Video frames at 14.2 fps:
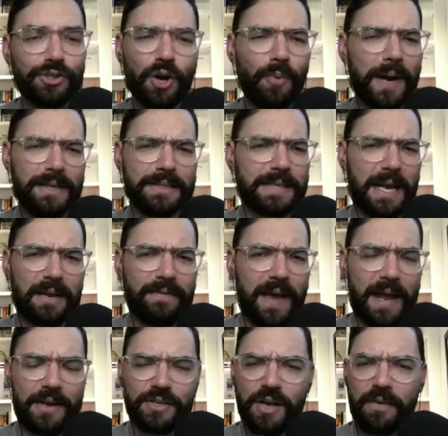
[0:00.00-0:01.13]
Don't wait to take
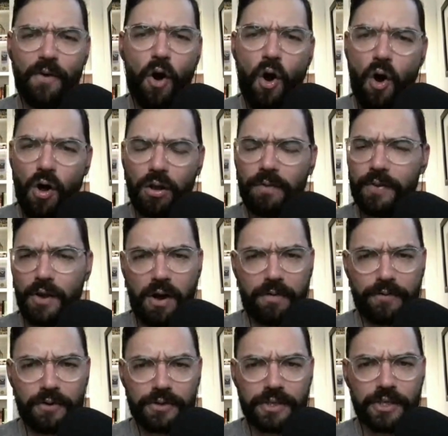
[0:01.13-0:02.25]
advantage of all of the
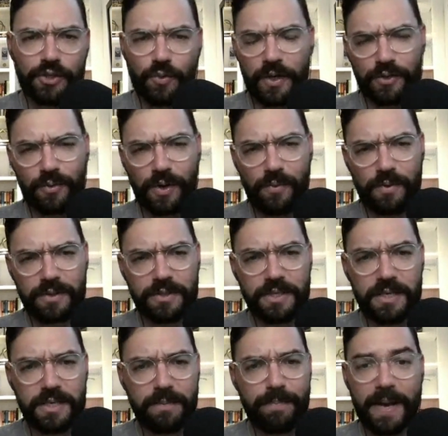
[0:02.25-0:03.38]
offers in the 2021
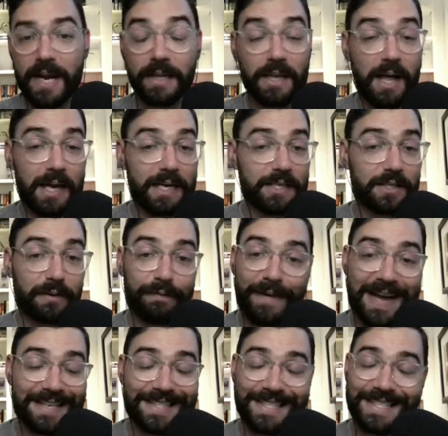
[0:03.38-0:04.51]
season. Bet online is the
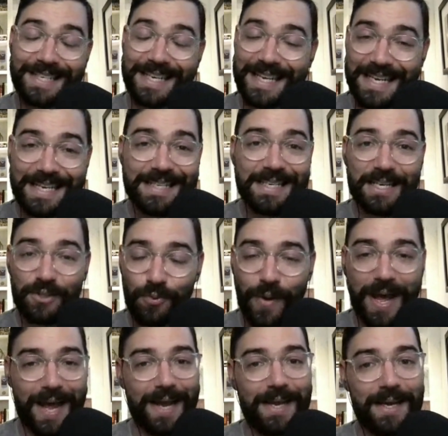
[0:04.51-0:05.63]
fastest and easiest
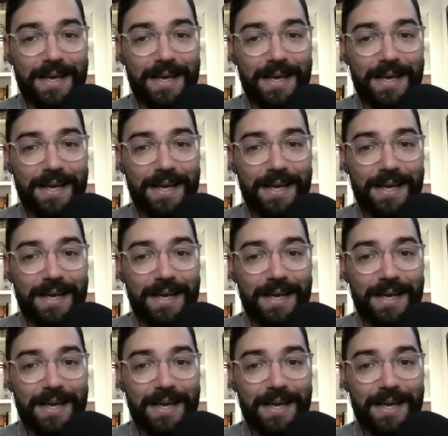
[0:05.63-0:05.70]
way